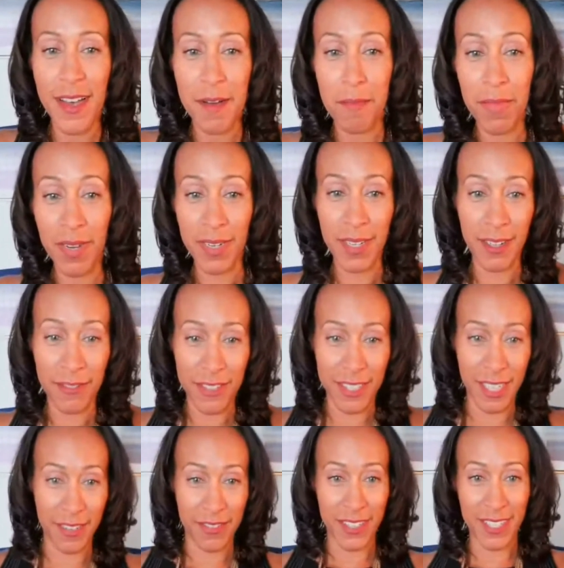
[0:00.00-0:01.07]
Buckle up for
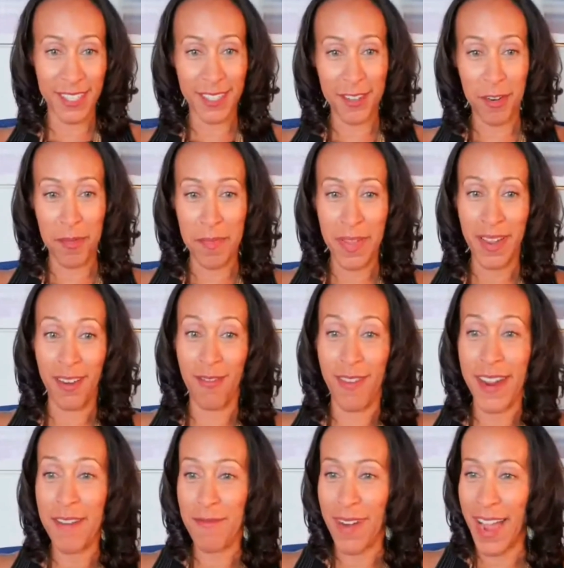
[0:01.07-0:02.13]
safety. It's going to be a
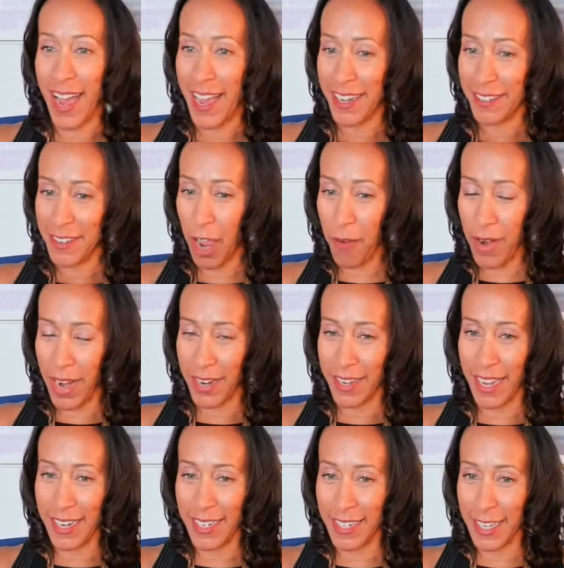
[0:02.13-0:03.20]
great ride. All right.
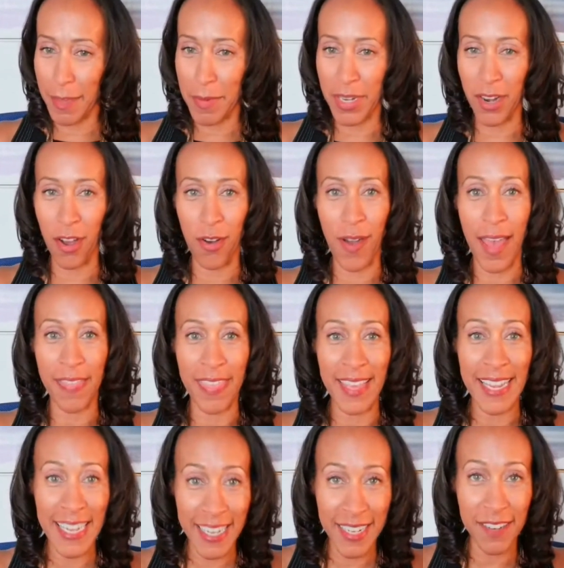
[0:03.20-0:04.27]
And then let me know at
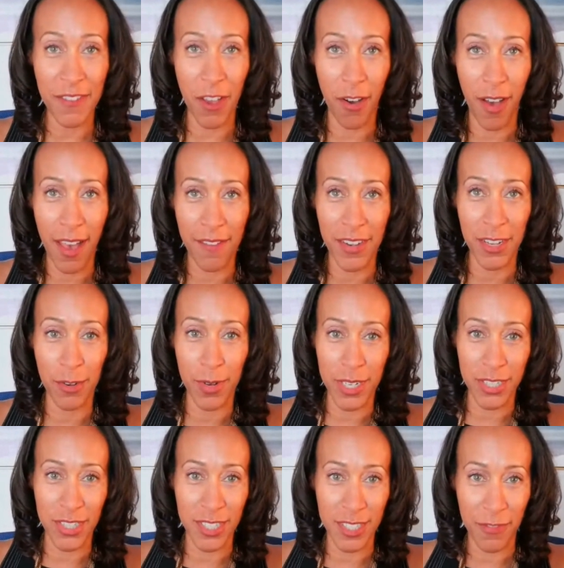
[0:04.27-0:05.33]
the end if y'all have any
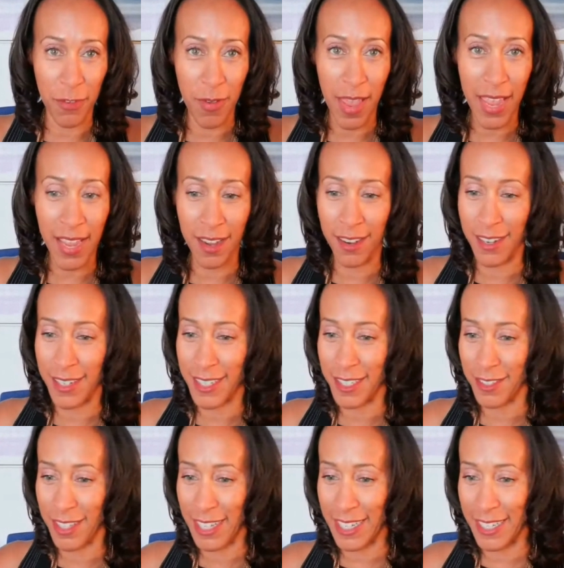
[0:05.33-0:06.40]
questions, if you hang on
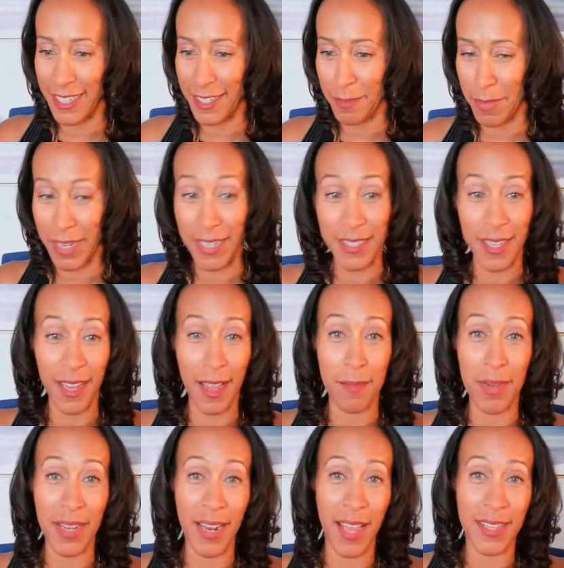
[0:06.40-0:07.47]
until the end, because I ain't
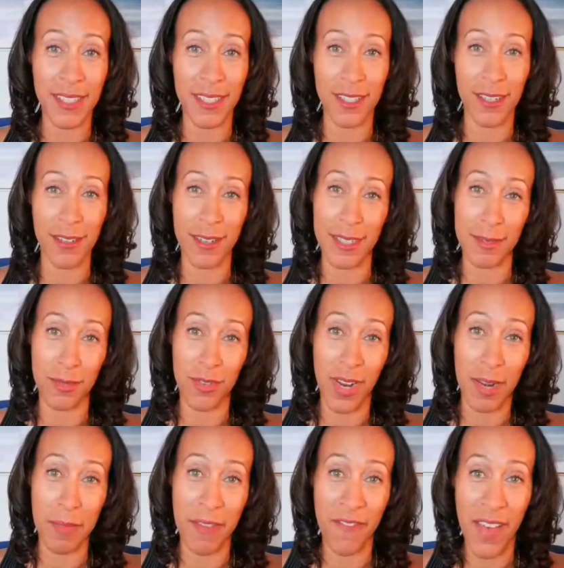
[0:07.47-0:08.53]
got my glasses on because I'm
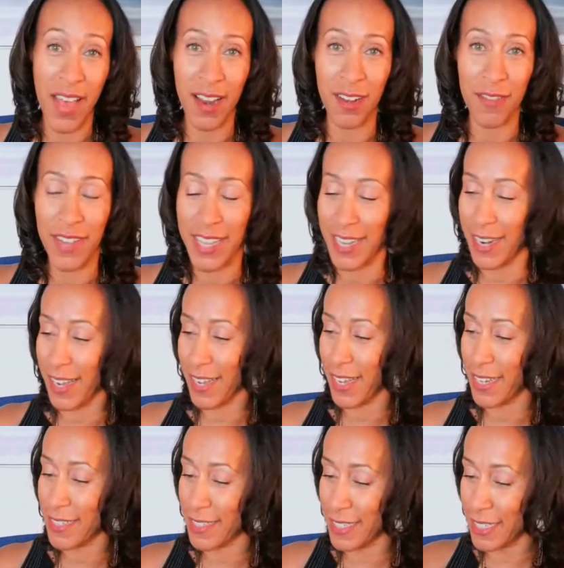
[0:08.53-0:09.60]
trying to be fine over here and I
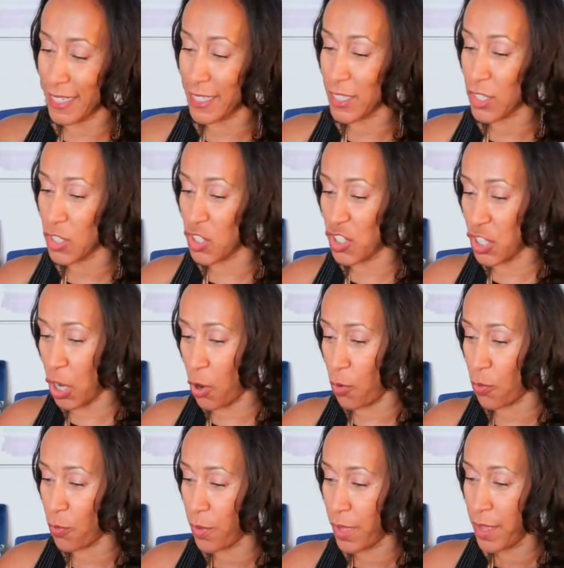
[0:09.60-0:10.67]
can't see it.
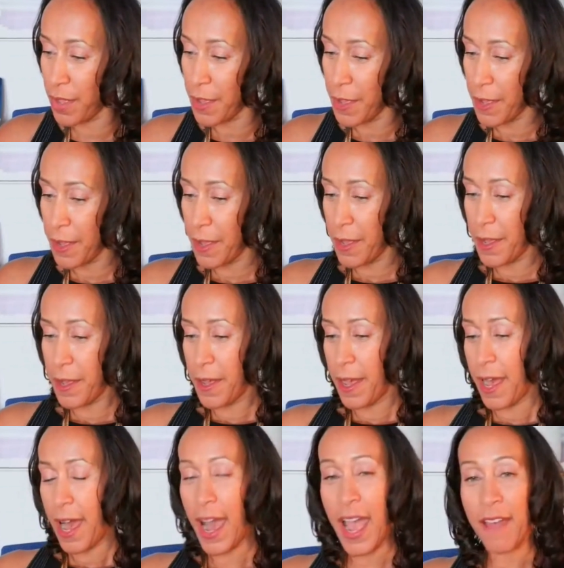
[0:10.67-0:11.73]
So
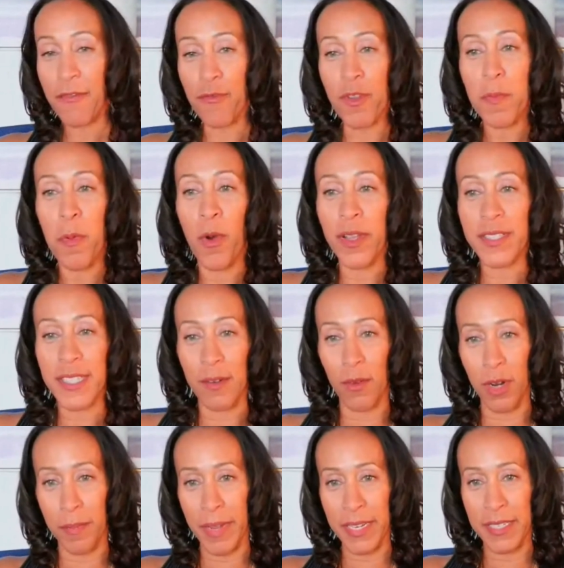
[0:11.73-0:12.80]
I have 3 points that I
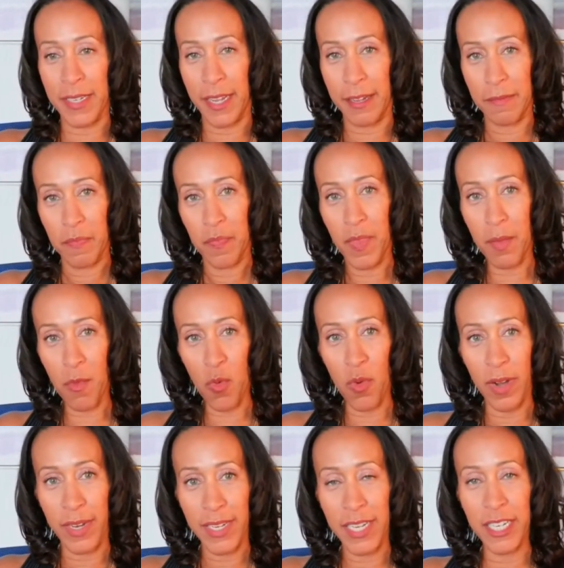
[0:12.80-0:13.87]
want to make today. Number
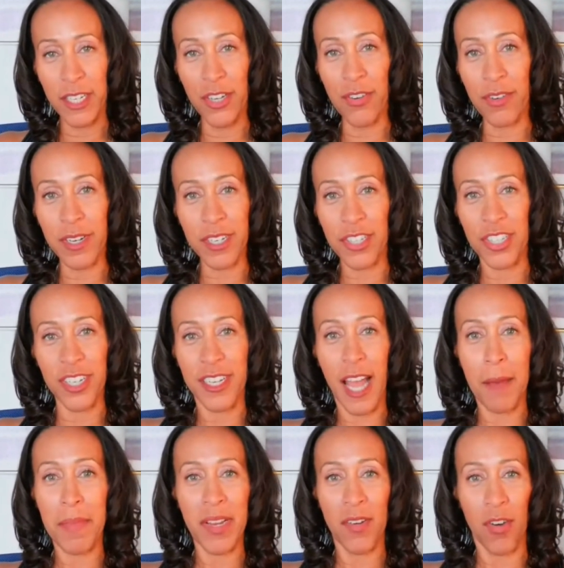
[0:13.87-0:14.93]
1, enduring should
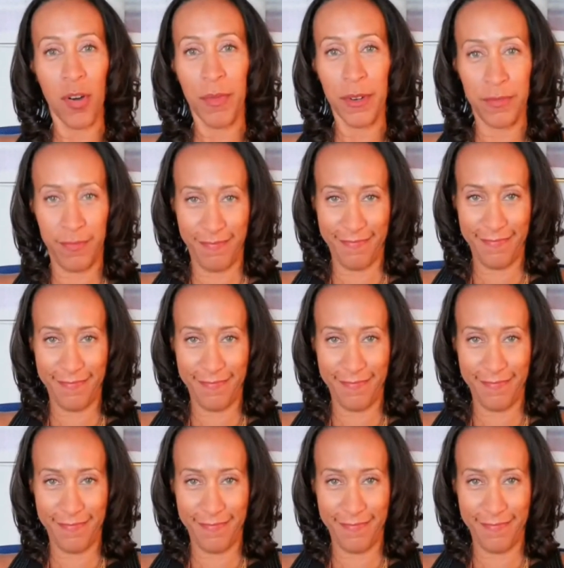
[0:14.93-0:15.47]
not be normal.